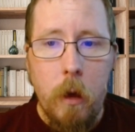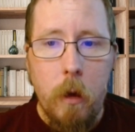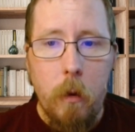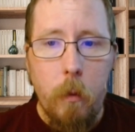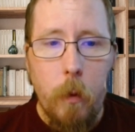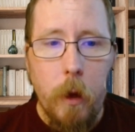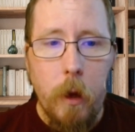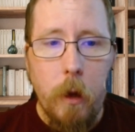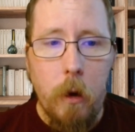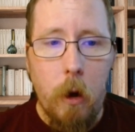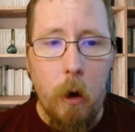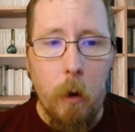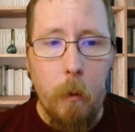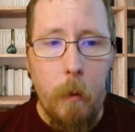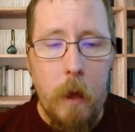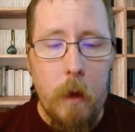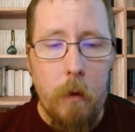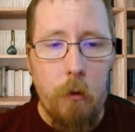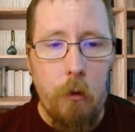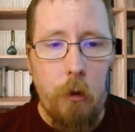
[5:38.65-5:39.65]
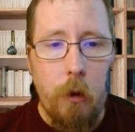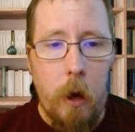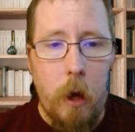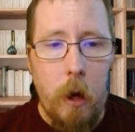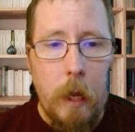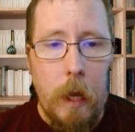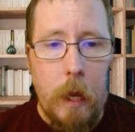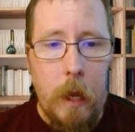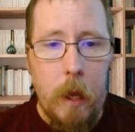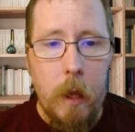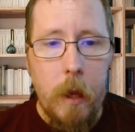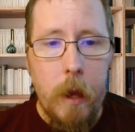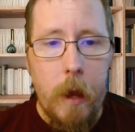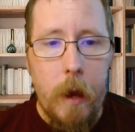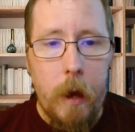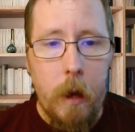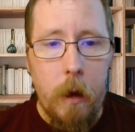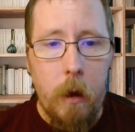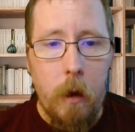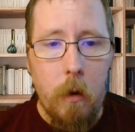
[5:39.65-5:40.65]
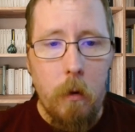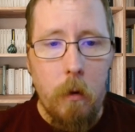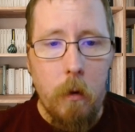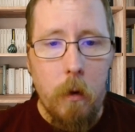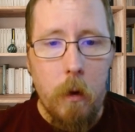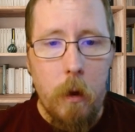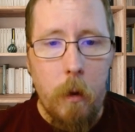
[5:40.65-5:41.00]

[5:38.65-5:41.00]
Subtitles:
when an army of Shawnee, Caddo,